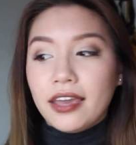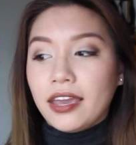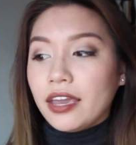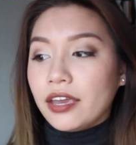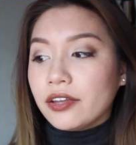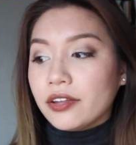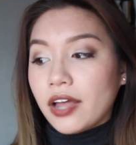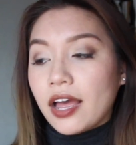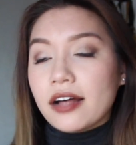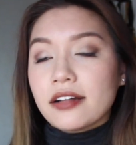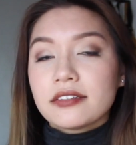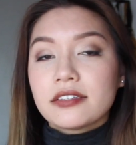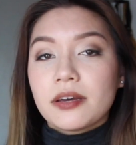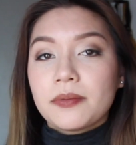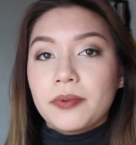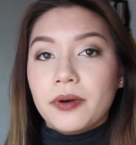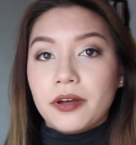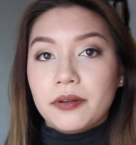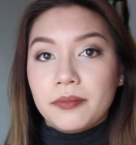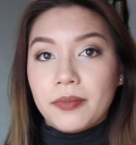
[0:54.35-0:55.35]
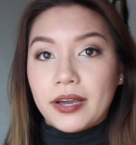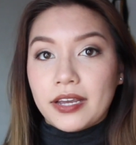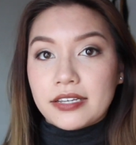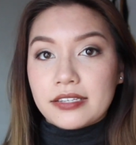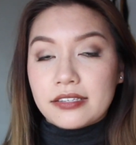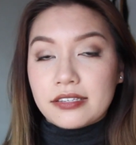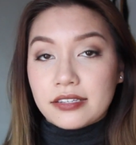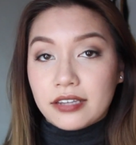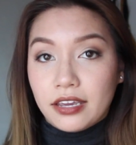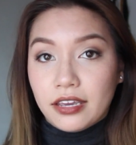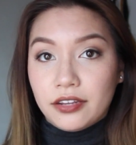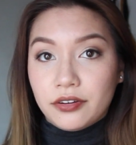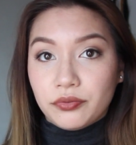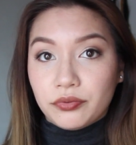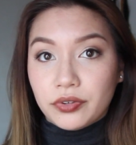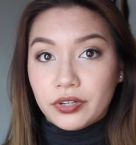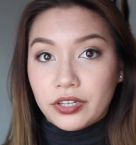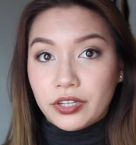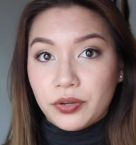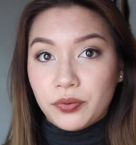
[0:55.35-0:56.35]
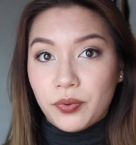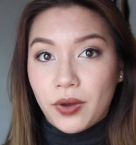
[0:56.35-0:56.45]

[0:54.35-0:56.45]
It held up on my skin really